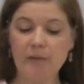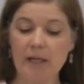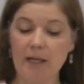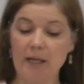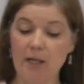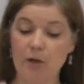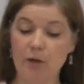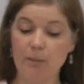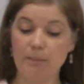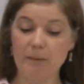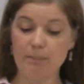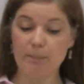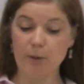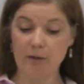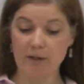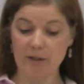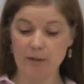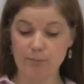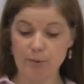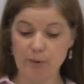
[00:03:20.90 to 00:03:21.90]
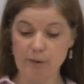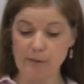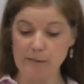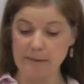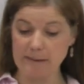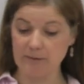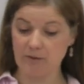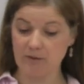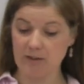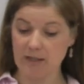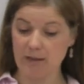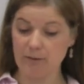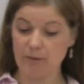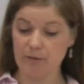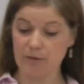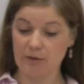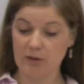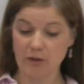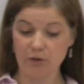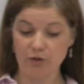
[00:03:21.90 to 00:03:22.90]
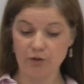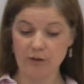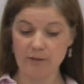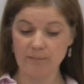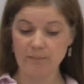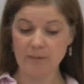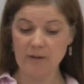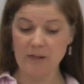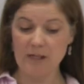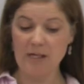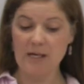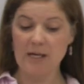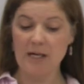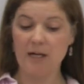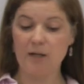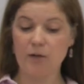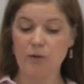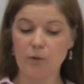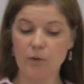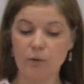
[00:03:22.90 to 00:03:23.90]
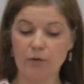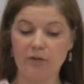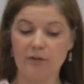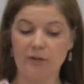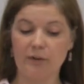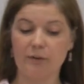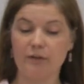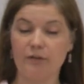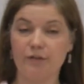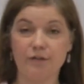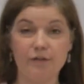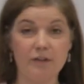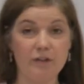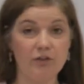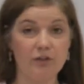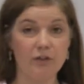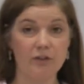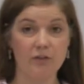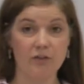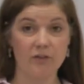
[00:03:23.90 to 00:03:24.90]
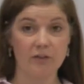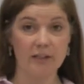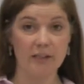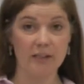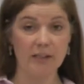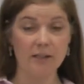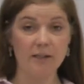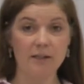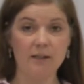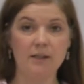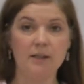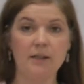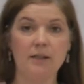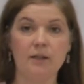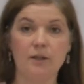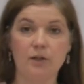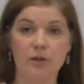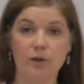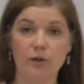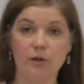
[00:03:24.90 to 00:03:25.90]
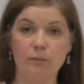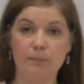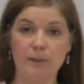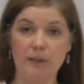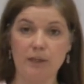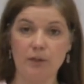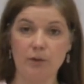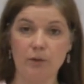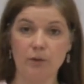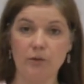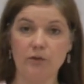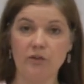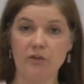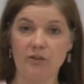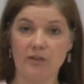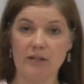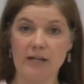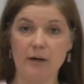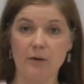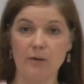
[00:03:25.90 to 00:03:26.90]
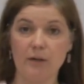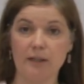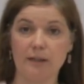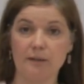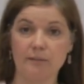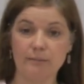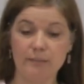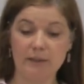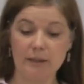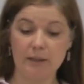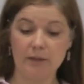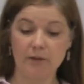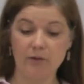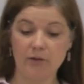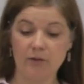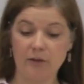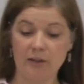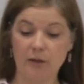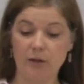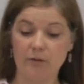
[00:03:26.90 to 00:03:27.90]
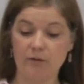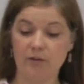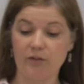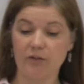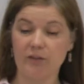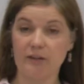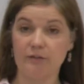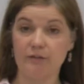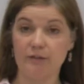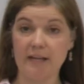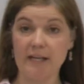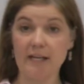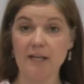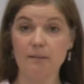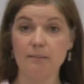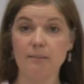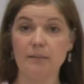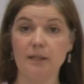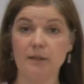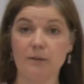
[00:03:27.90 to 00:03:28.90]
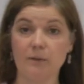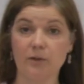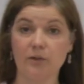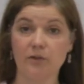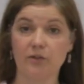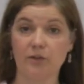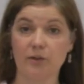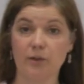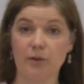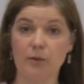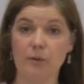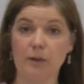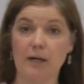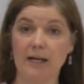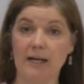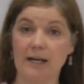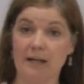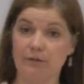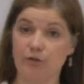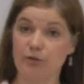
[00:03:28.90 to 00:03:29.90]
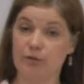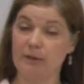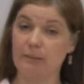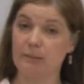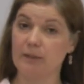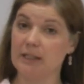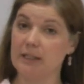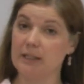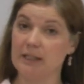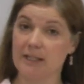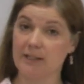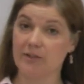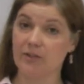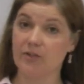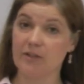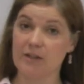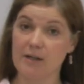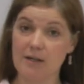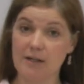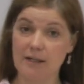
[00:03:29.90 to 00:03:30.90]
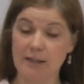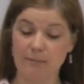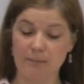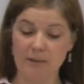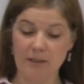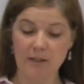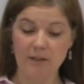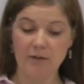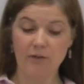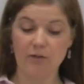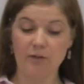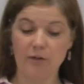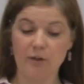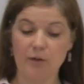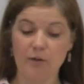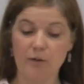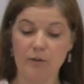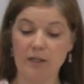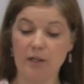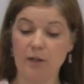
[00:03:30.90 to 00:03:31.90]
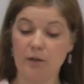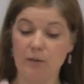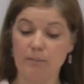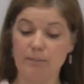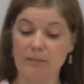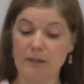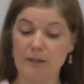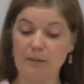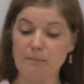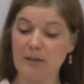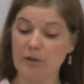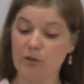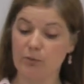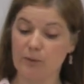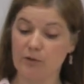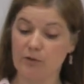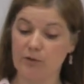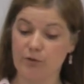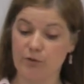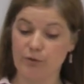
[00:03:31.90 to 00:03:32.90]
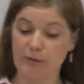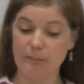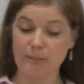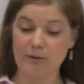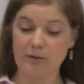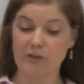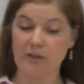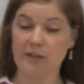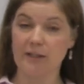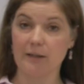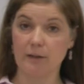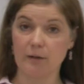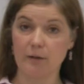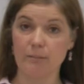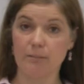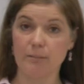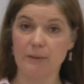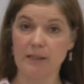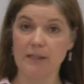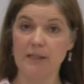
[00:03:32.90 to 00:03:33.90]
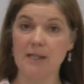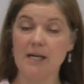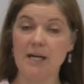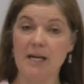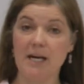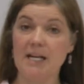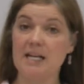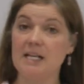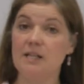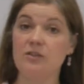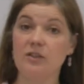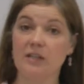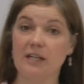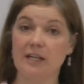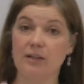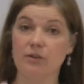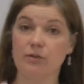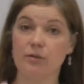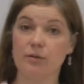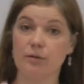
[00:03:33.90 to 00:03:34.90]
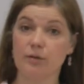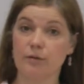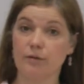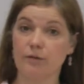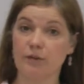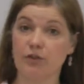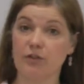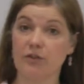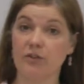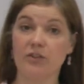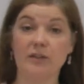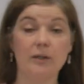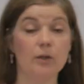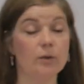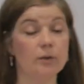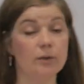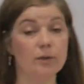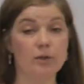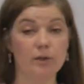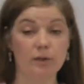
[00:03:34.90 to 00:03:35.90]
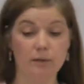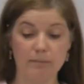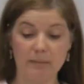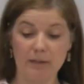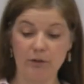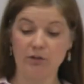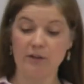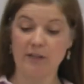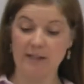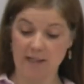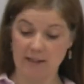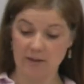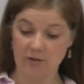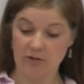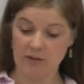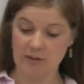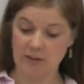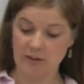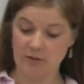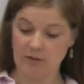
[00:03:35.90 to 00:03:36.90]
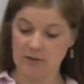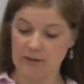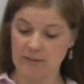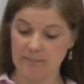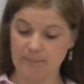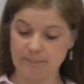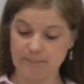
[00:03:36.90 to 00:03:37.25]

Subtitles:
It could be pocket probing depth reduction, and also efficiency could be used as an outcome because obviously for him he wants to have treatment in less time. So it could be measurement of treatment time, could be an indicator of efficiency, or you could measure anxiety.